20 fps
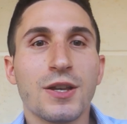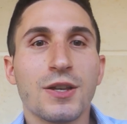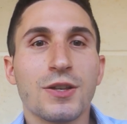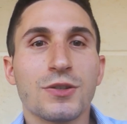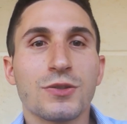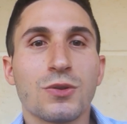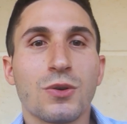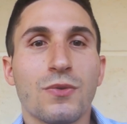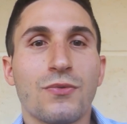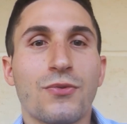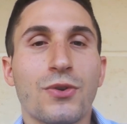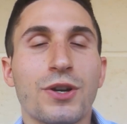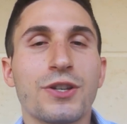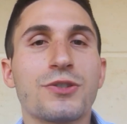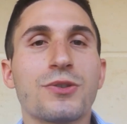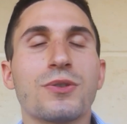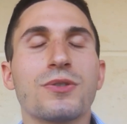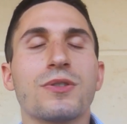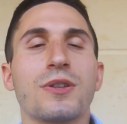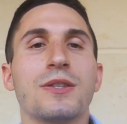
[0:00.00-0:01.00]
So for
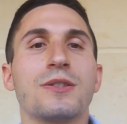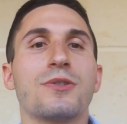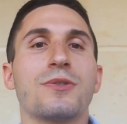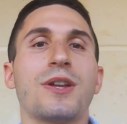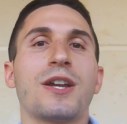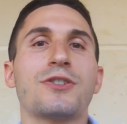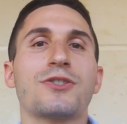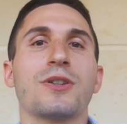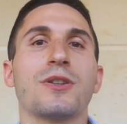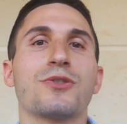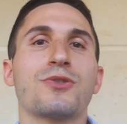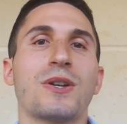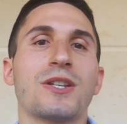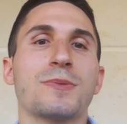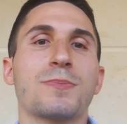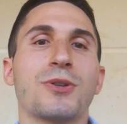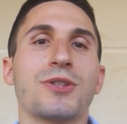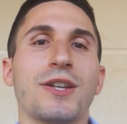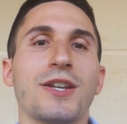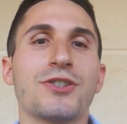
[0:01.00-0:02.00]
international
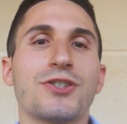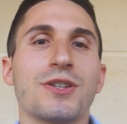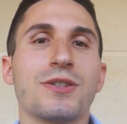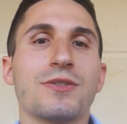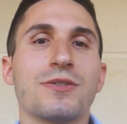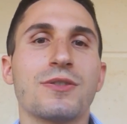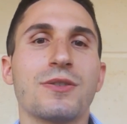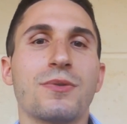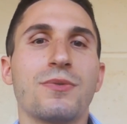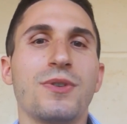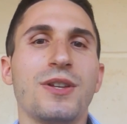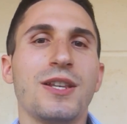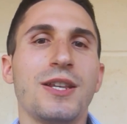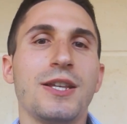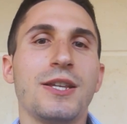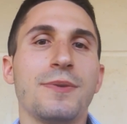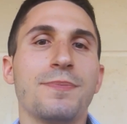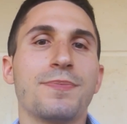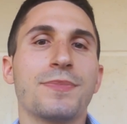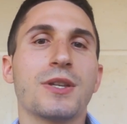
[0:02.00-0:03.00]
transportations, there are
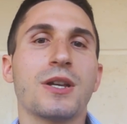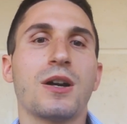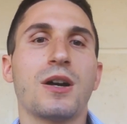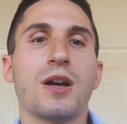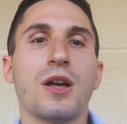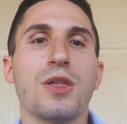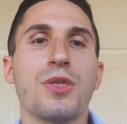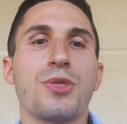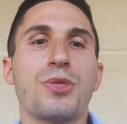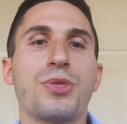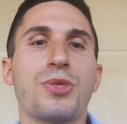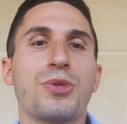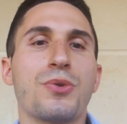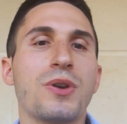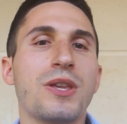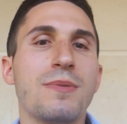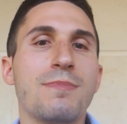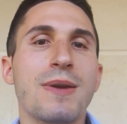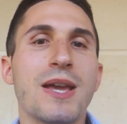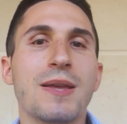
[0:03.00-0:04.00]
really
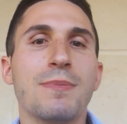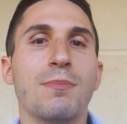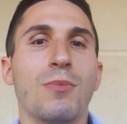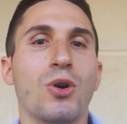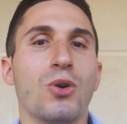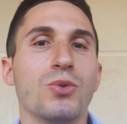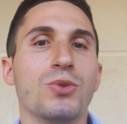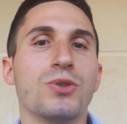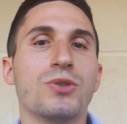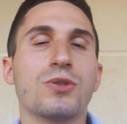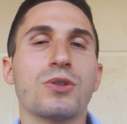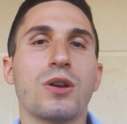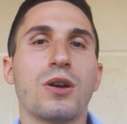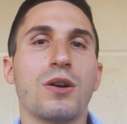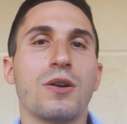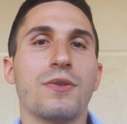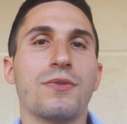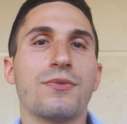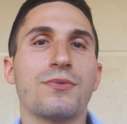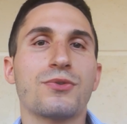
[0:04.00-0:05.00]
3 main modes
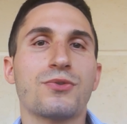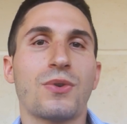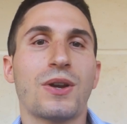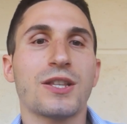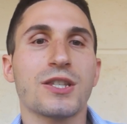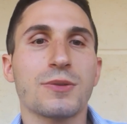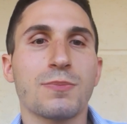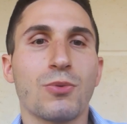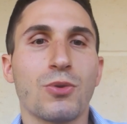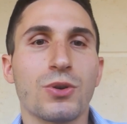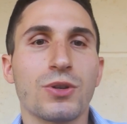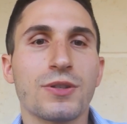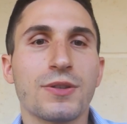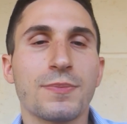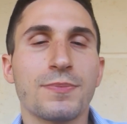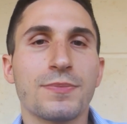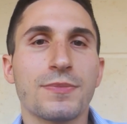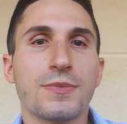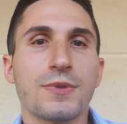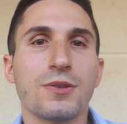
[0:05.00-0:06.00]
of transport.
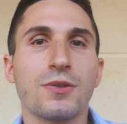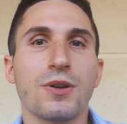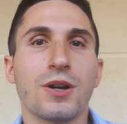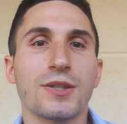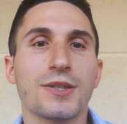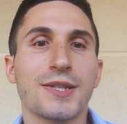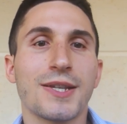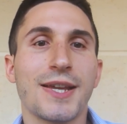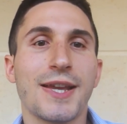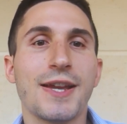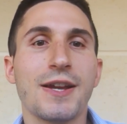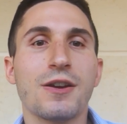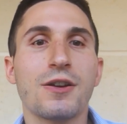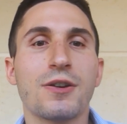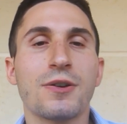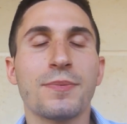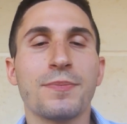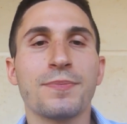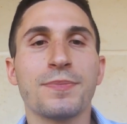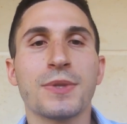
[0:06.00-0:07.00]
You got
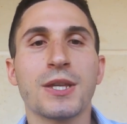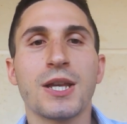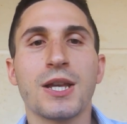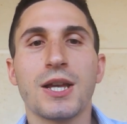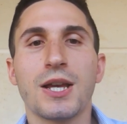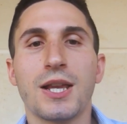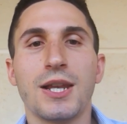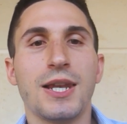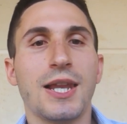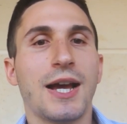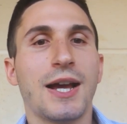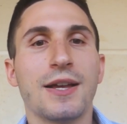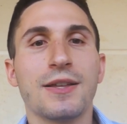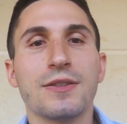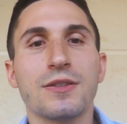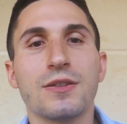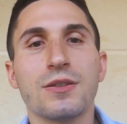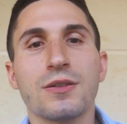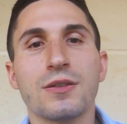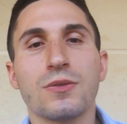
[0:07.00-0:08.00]
air,
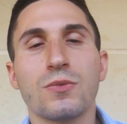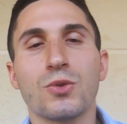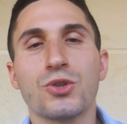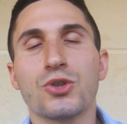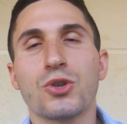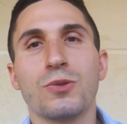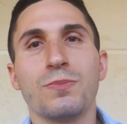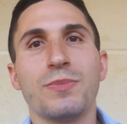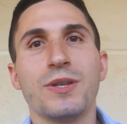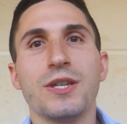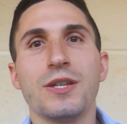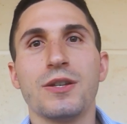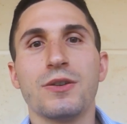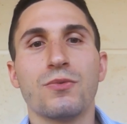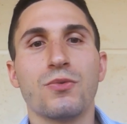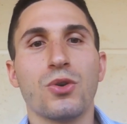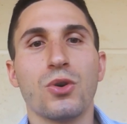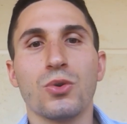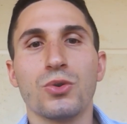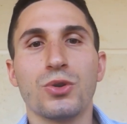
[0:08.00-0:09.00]
land, which could be
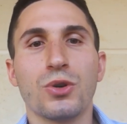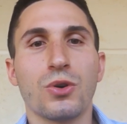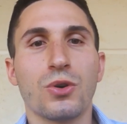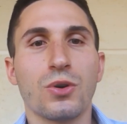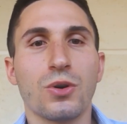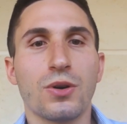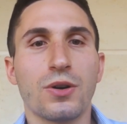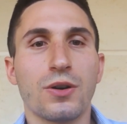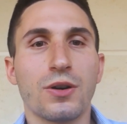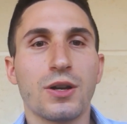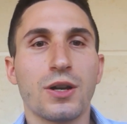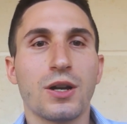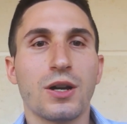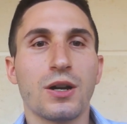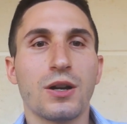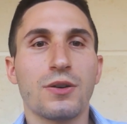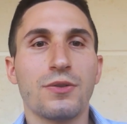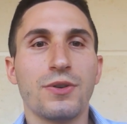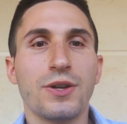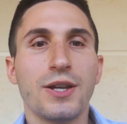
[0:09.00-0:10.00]
road or
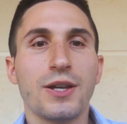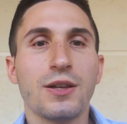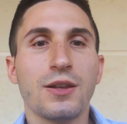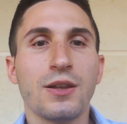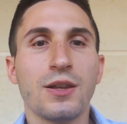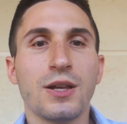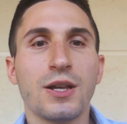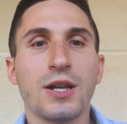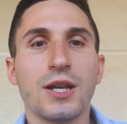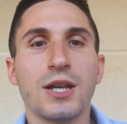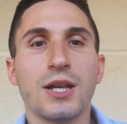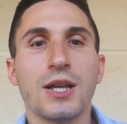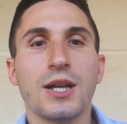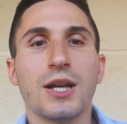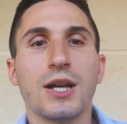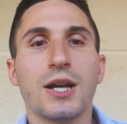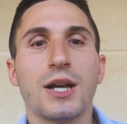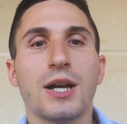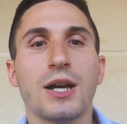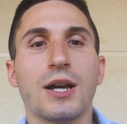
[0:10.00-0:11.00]
rail,
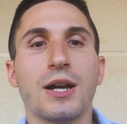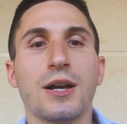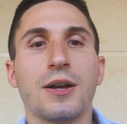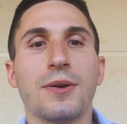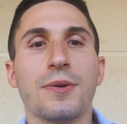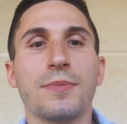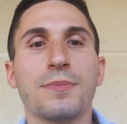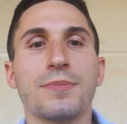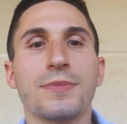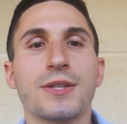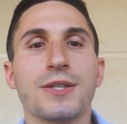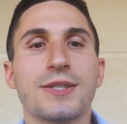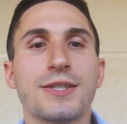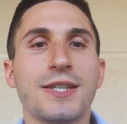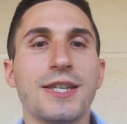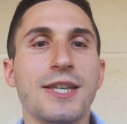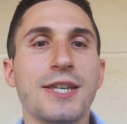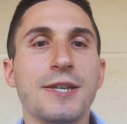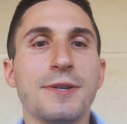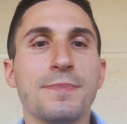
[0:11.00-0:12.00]

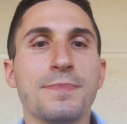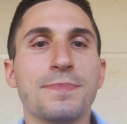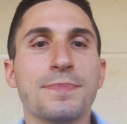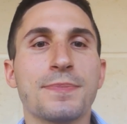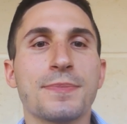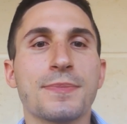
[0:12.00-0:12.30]
sea,